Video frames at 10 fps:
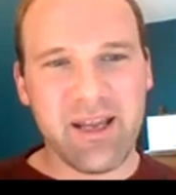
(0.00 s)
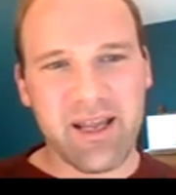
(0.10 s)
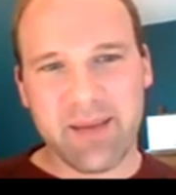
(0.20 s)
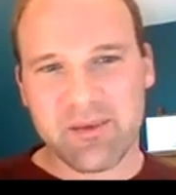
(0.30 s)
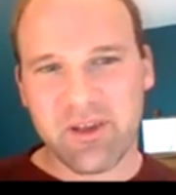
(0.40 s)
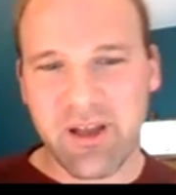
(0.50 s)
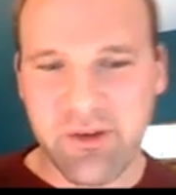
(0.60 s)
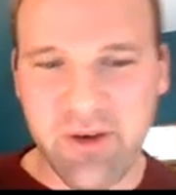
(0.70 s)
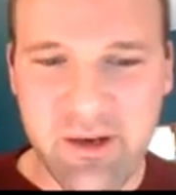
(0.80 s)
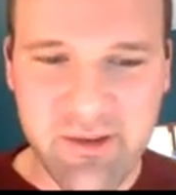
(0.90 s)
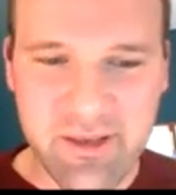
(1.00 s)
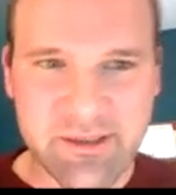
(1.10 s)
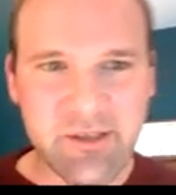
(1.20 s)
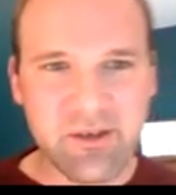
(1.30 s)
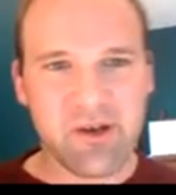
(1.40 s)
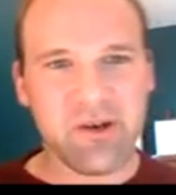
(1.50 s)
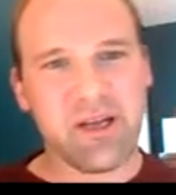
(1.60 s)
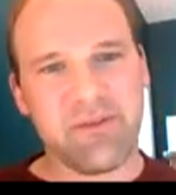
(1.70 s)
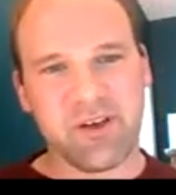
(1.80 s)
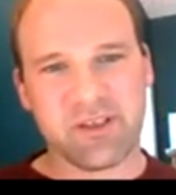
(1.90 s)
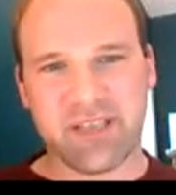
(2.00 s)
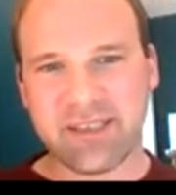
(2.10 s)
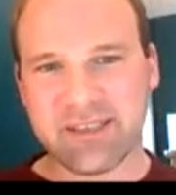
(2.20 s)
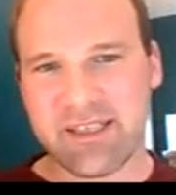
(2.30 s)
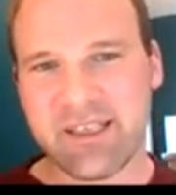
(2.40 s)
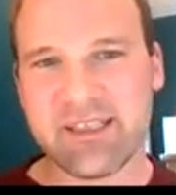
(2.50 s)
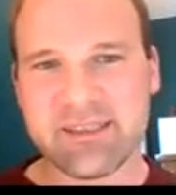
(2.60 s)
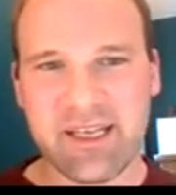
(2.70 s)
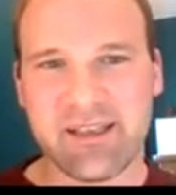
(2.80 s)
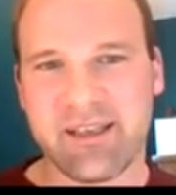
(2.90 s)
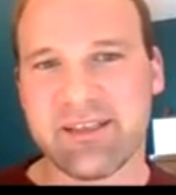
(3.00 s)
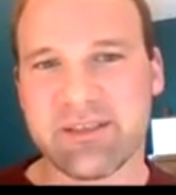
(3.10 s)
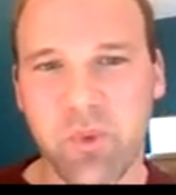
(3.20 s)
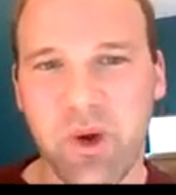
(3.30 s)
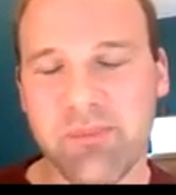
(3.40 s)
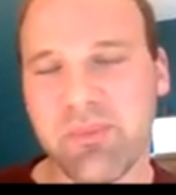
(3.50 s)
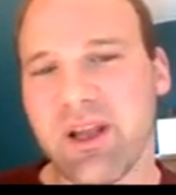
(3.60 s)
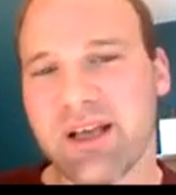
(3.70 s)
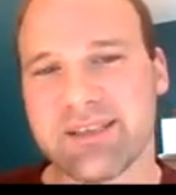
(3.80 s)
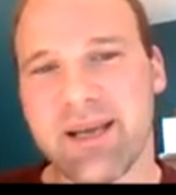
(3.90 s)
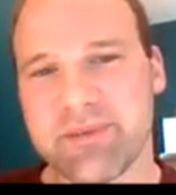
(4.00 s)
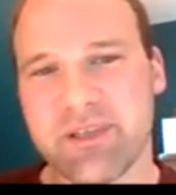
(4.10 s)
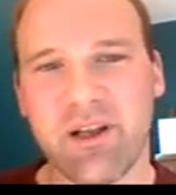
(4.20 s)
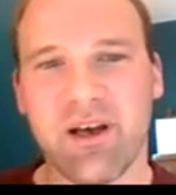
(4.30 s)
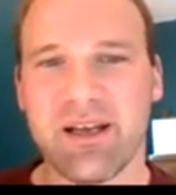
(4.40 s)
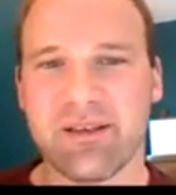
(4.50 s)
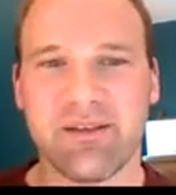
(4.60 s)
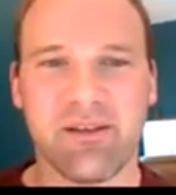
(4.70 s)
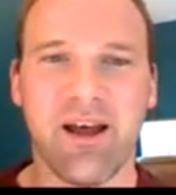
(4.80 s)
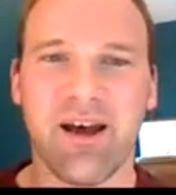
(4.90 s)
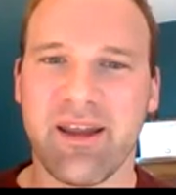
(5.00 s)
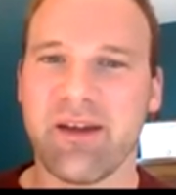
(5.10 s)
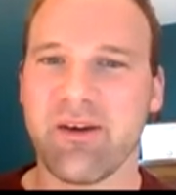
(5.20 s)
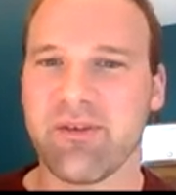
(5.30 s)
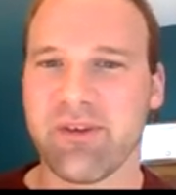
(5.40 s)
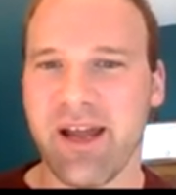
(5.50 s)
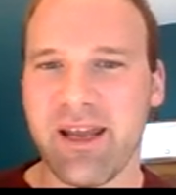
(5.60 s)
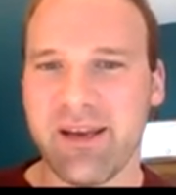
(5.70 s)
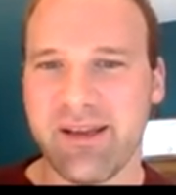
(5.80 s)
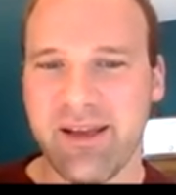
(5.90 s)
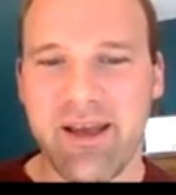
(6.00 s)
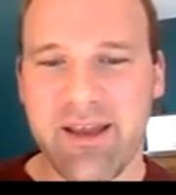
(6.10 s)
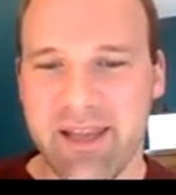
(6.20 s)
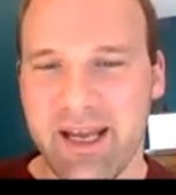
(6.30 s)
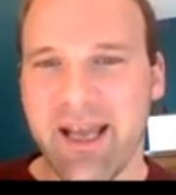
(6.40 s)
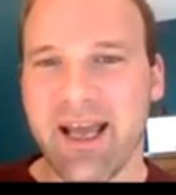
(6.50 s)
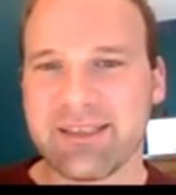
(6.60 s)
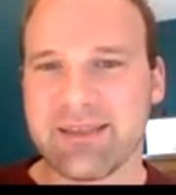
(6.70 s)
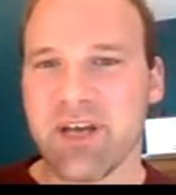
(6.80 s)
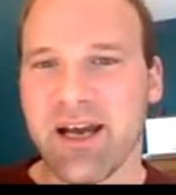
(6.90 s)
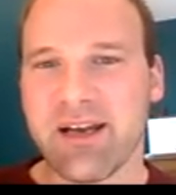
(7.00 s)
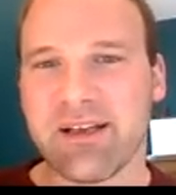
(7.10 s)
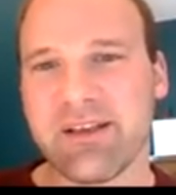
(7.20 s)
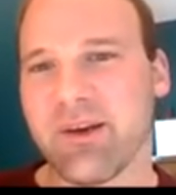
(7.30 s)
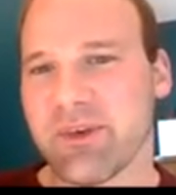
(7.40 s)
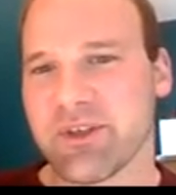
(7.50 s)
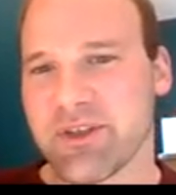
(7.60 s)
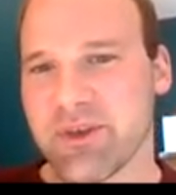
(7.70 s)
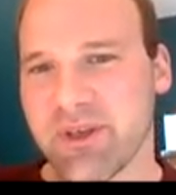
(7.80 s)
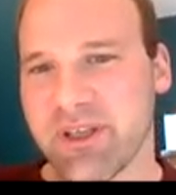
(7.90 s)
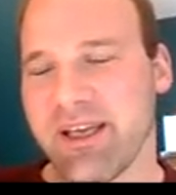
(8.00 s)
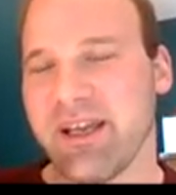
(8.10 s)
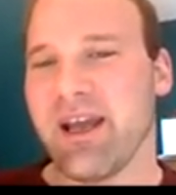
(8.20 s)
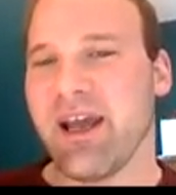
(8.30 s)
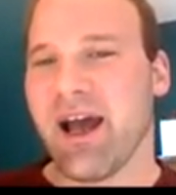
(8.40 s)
any epsilon greater than 0, if your density is at least 1 plus epsilon log n over n, then asymptotically, almost surely,